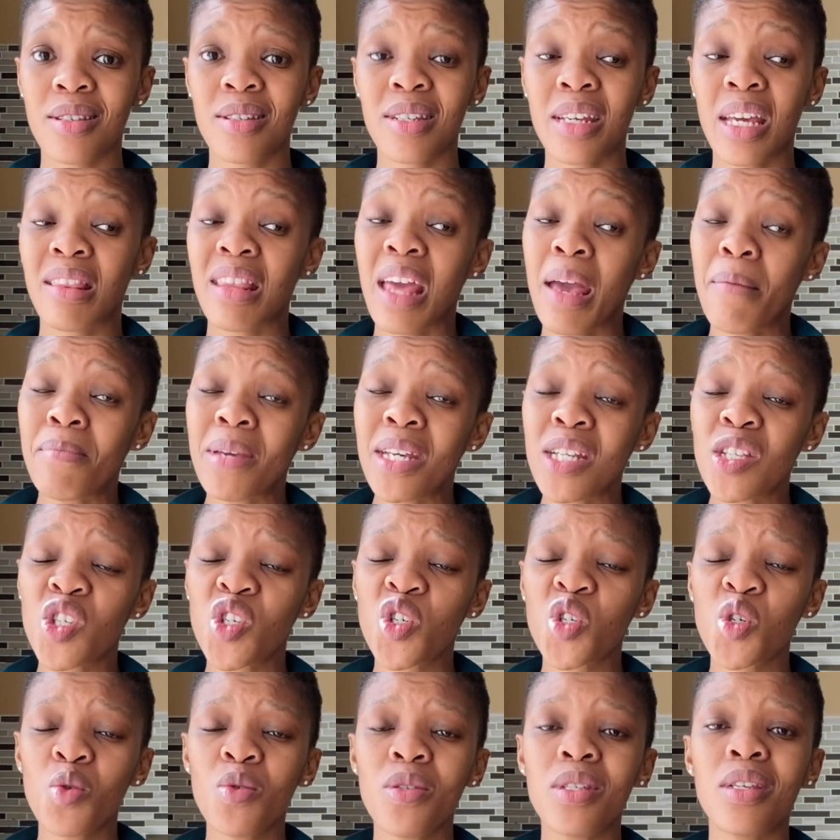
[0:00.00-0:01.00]
And that means
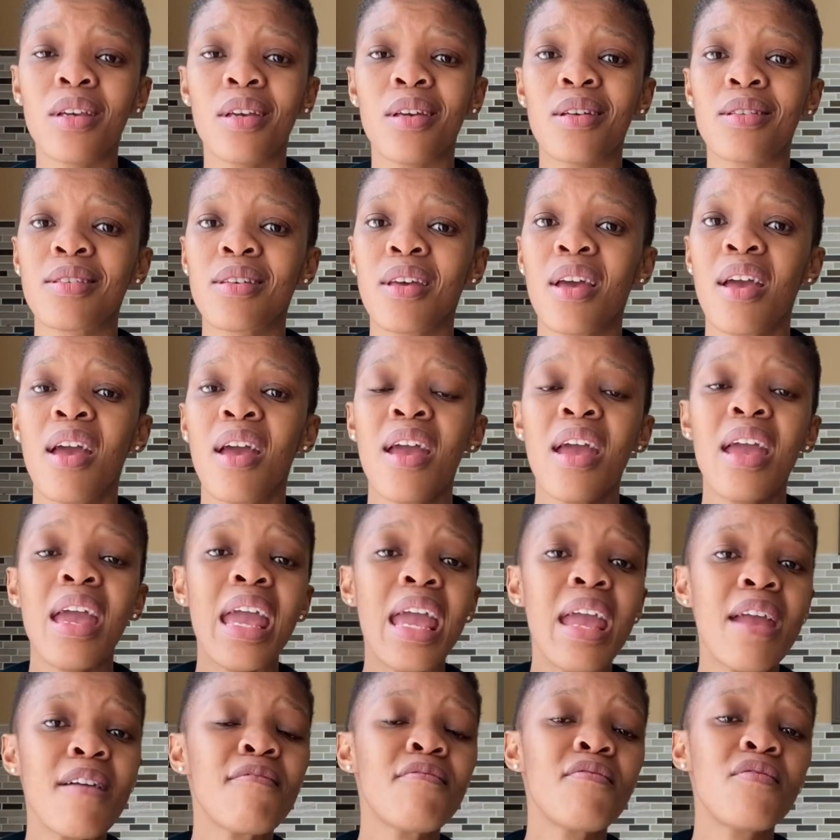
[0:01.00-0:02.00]
choosing it
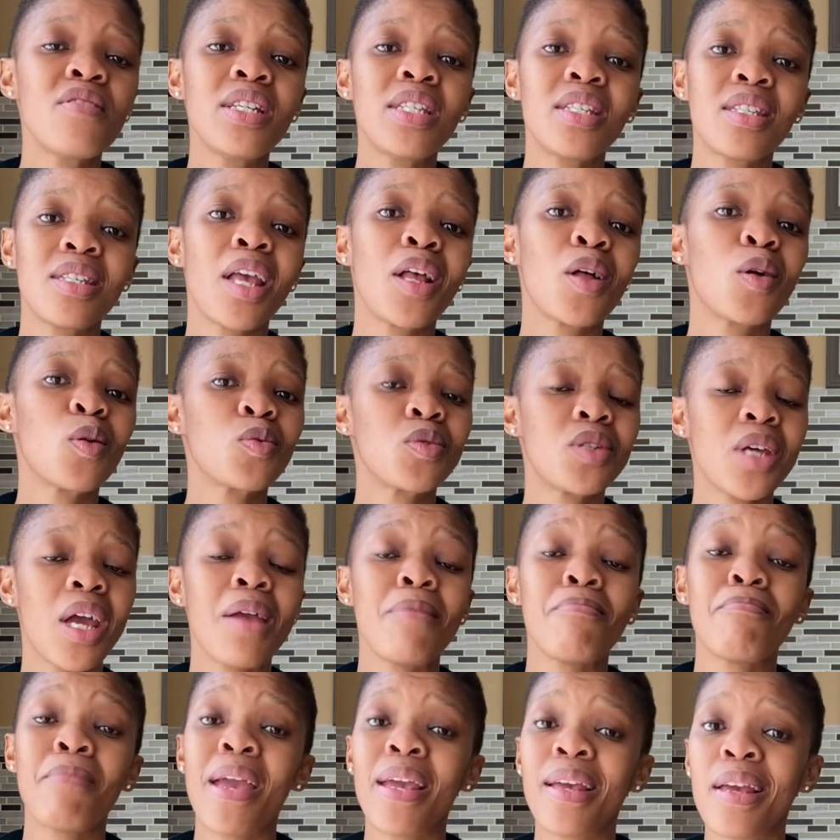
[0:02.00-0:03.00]
every single day,
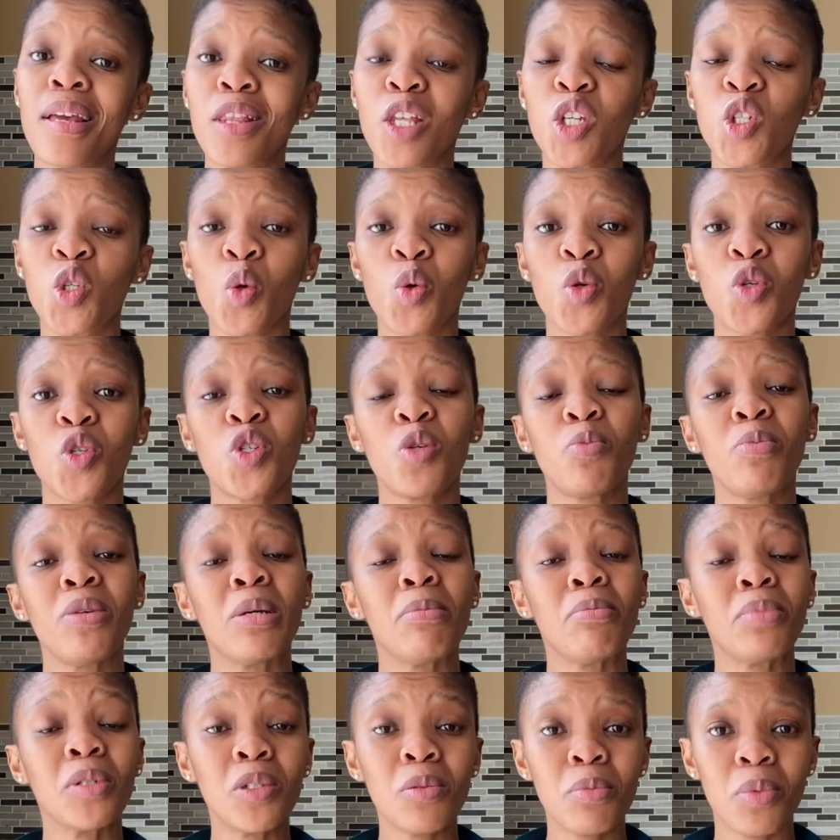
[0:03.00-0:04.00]
making the choice to be a
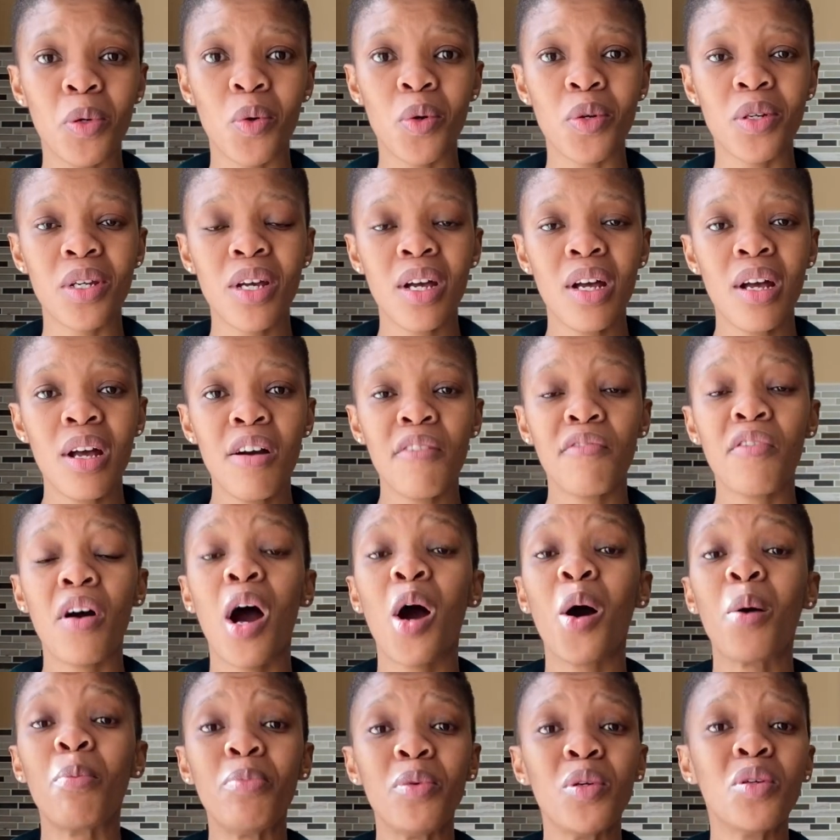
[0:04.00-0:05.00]
billboard for how
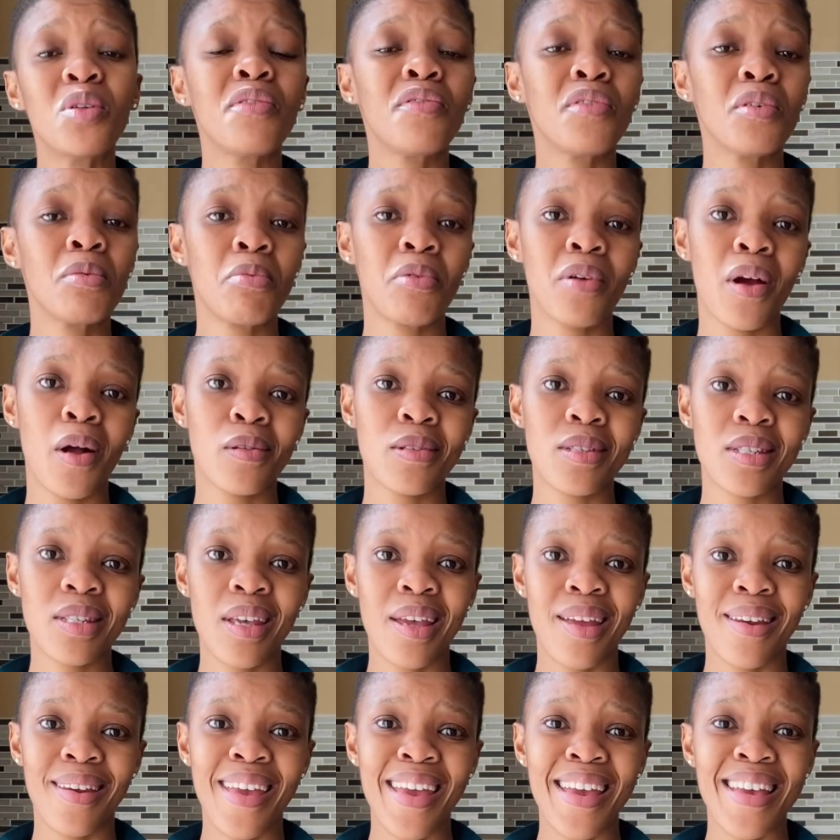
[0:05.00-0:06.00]
beautiful brown
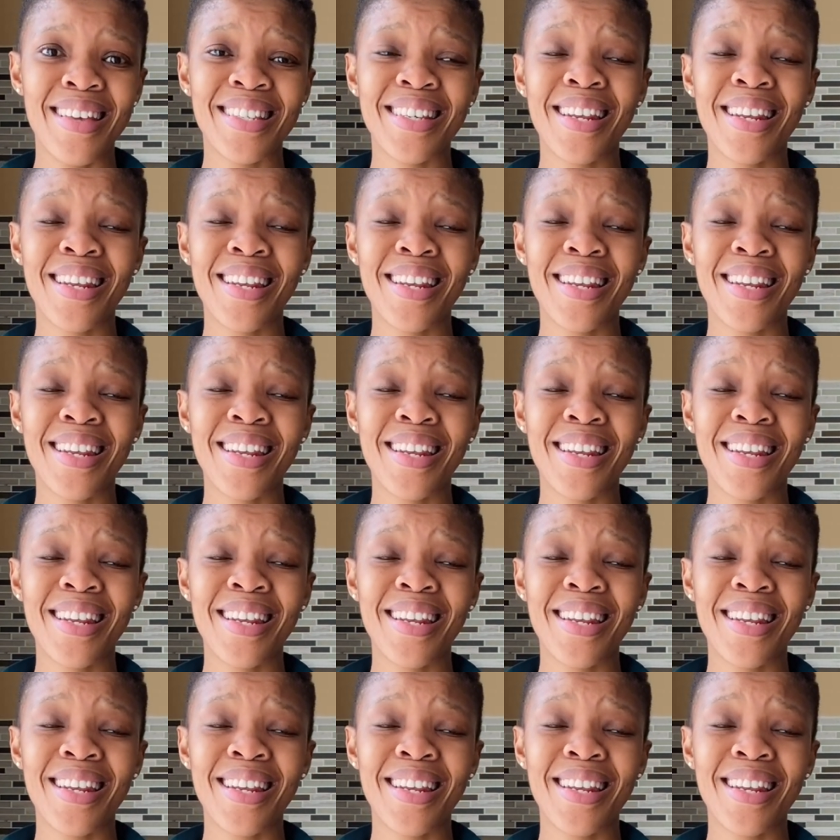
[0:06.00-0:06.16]
skin is.